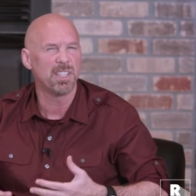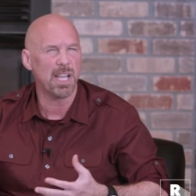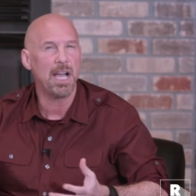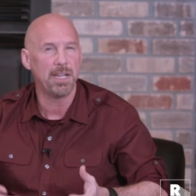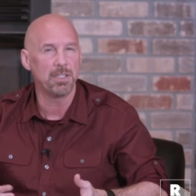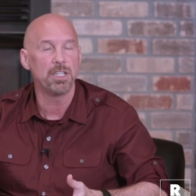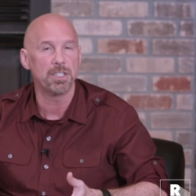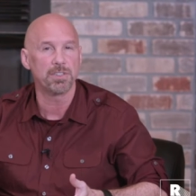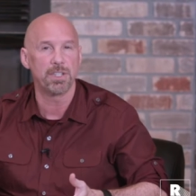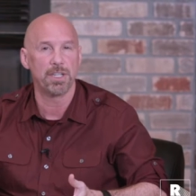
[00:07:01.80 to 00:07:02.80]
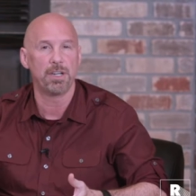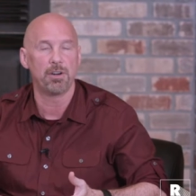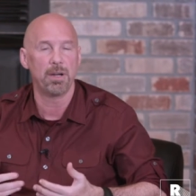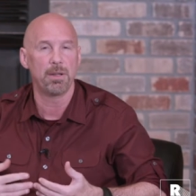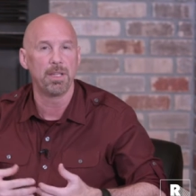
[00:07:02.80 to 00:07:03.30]
it kind of looks good.
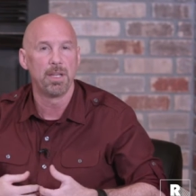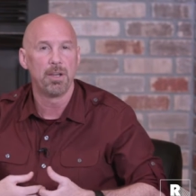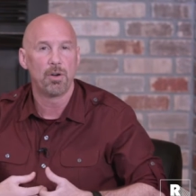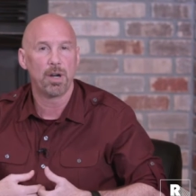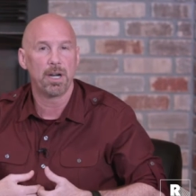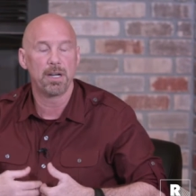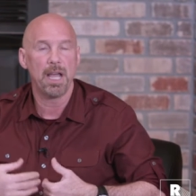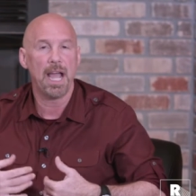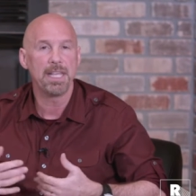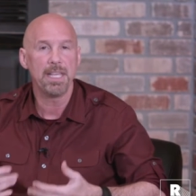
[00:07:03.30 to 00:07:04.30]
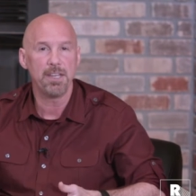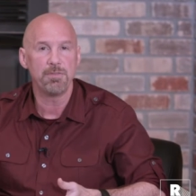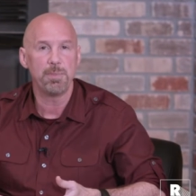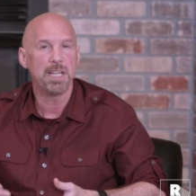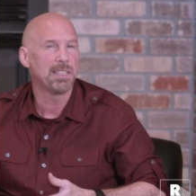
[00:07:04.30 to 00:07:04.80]
Or I
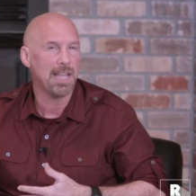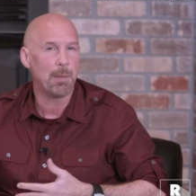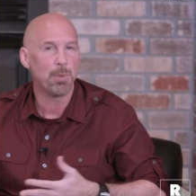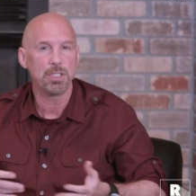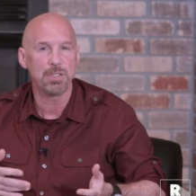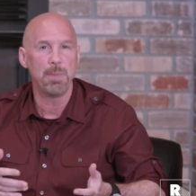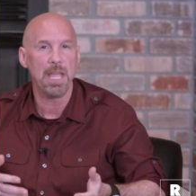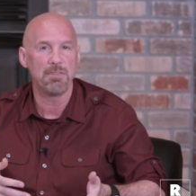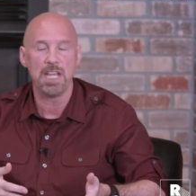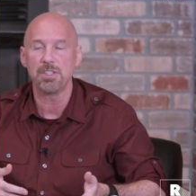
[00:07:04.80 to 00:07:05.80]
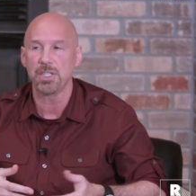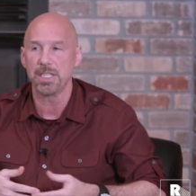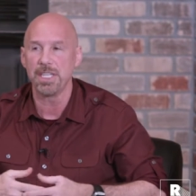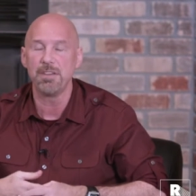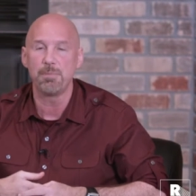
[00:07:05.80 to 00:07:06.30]
give because that person may
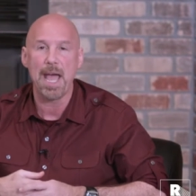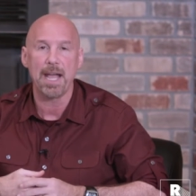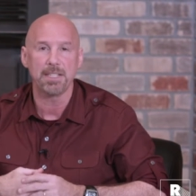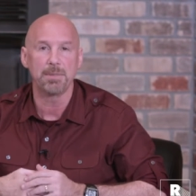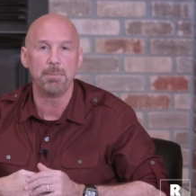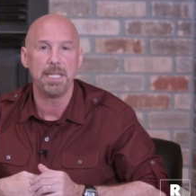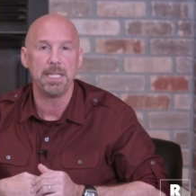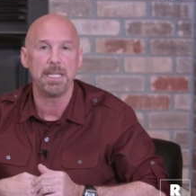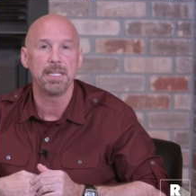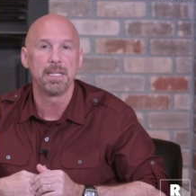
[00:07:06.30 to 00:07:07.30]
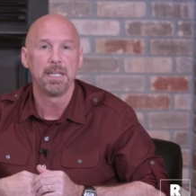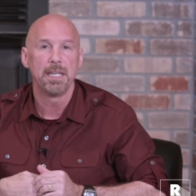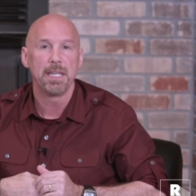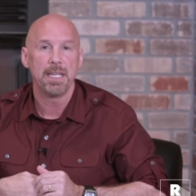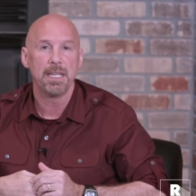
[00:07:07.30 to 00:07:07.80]
eventually give back to me.
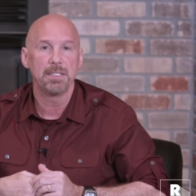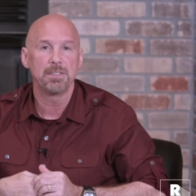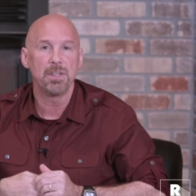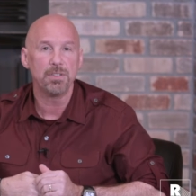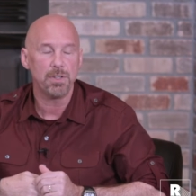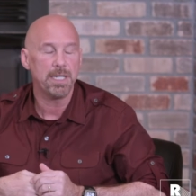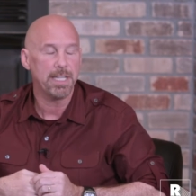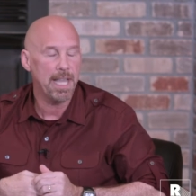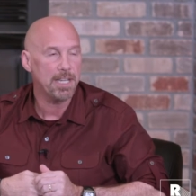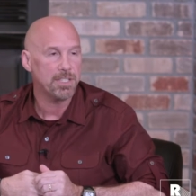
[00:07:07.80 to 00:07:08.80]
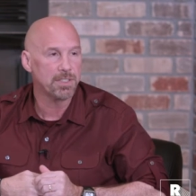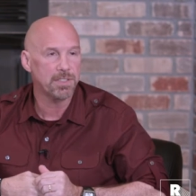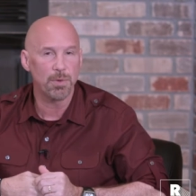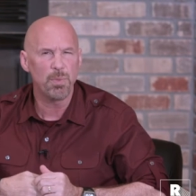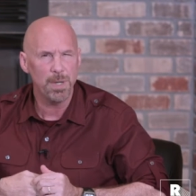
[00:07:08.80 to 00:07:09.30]
Those are indications
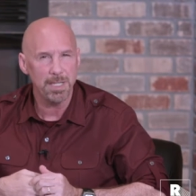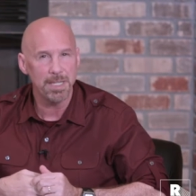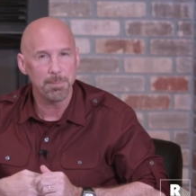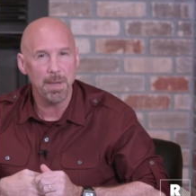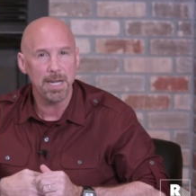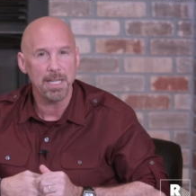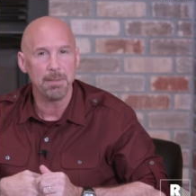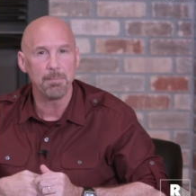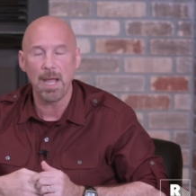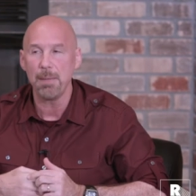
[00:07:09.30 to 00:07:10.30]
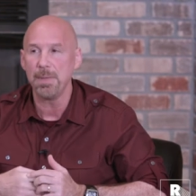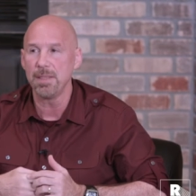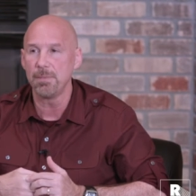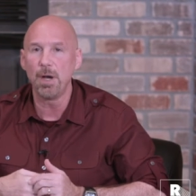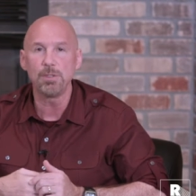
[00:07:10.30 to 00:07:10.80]
that really money might be
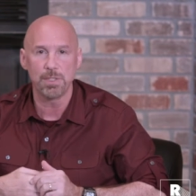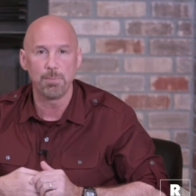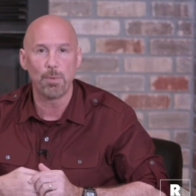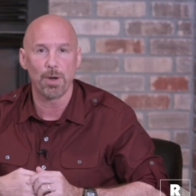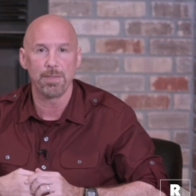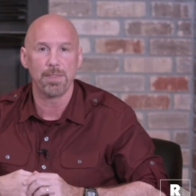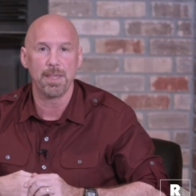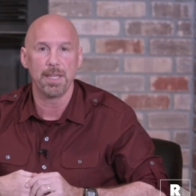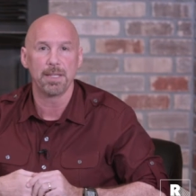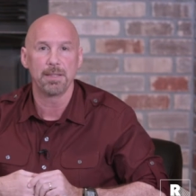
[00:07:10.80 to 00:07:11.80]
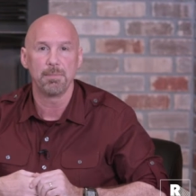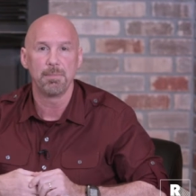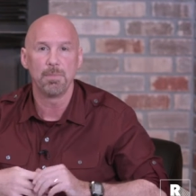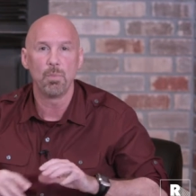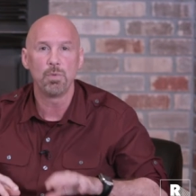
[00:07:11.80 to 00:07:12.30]
the most important thing,
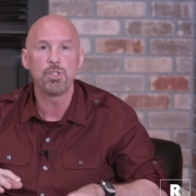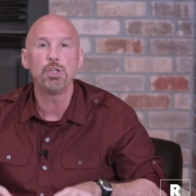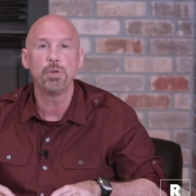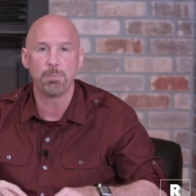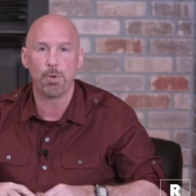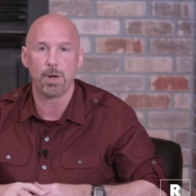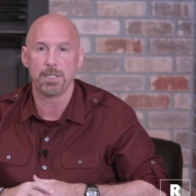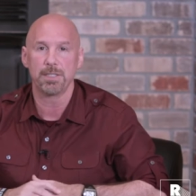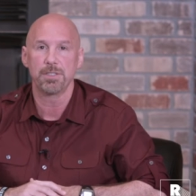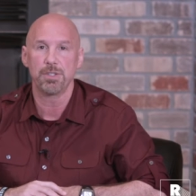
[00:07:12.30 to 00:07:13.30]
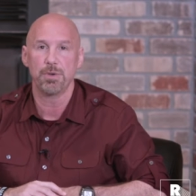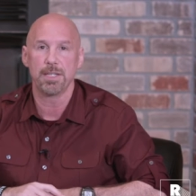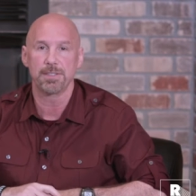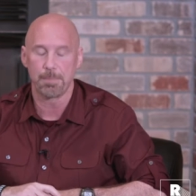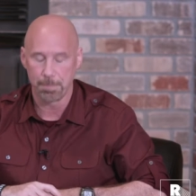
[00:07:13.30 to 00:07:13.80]
too important to
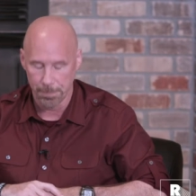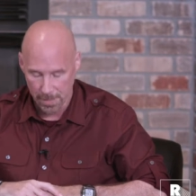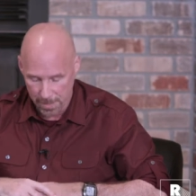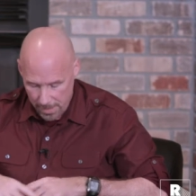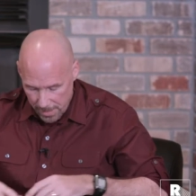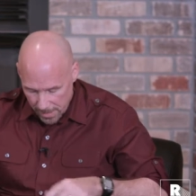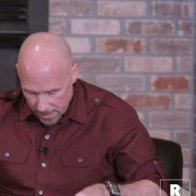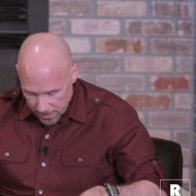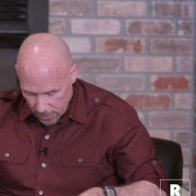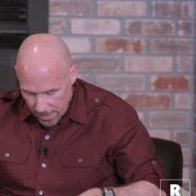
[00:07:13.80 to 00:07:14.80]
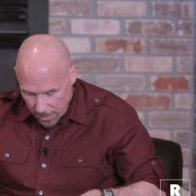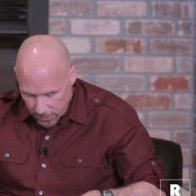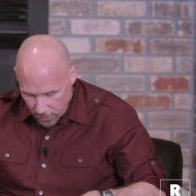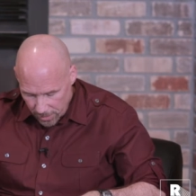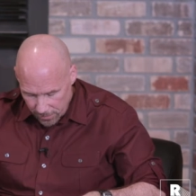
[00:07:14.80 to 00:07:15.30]
us. So that
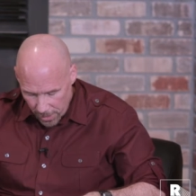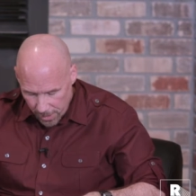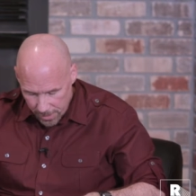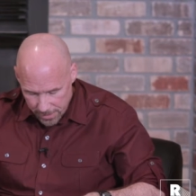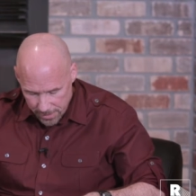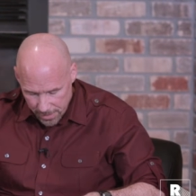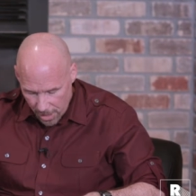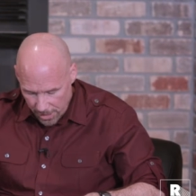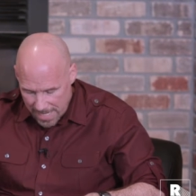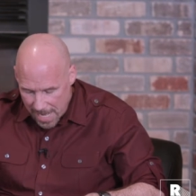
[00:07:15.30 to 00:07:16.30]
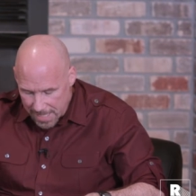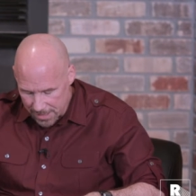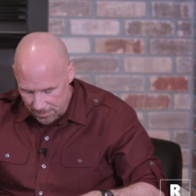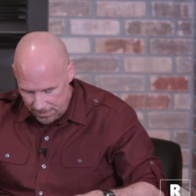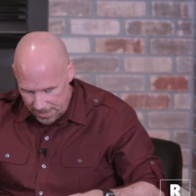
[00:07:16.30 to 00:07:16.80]
was sort of our
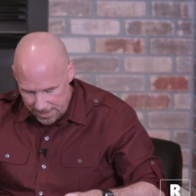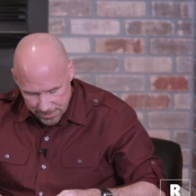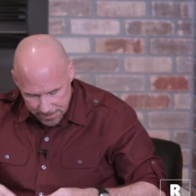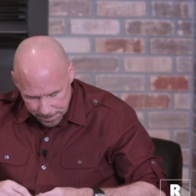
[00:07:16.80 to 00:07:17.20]
negative list.